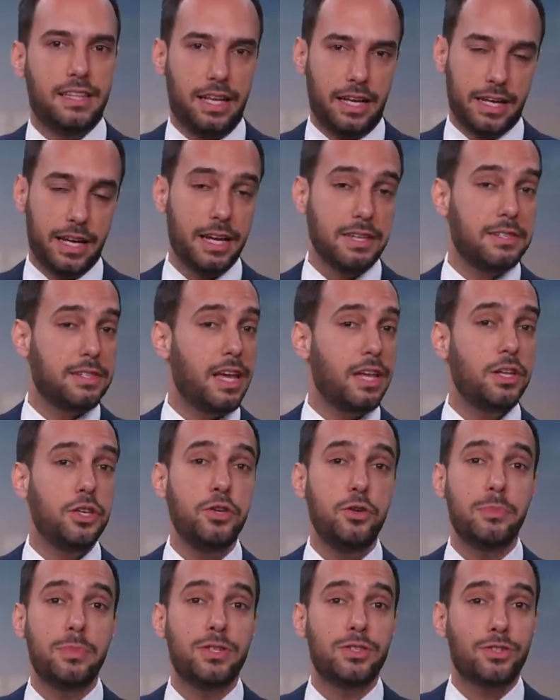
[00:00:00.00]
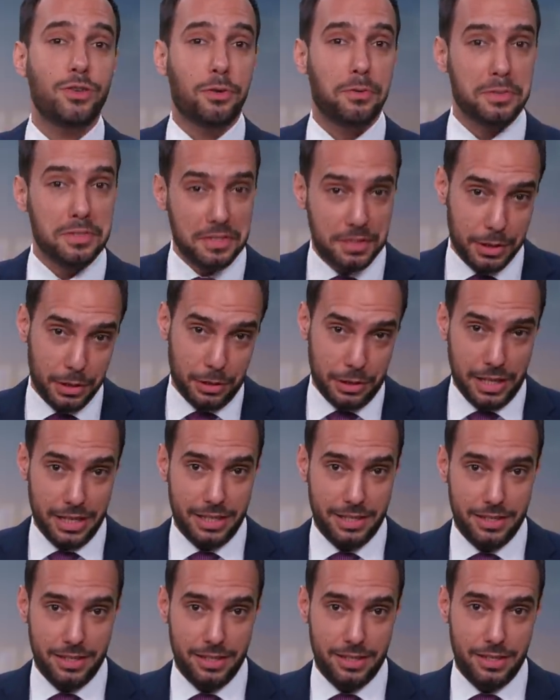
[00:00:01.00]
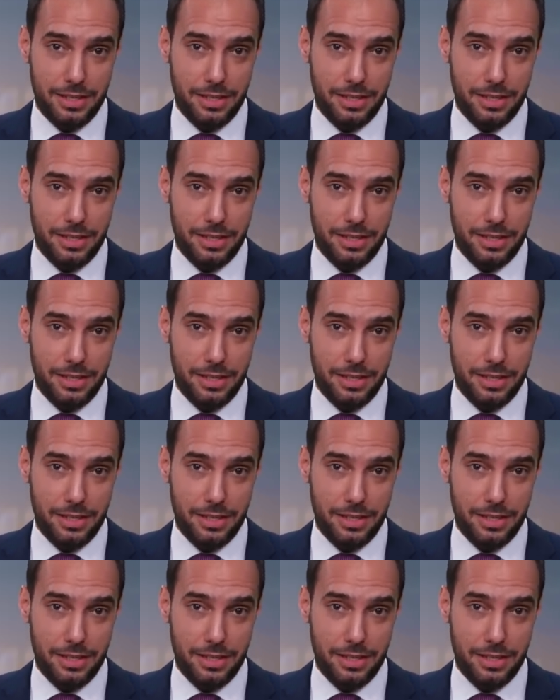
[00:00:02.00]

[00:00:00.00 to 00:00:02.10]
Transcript: Like I said, humans are resilient.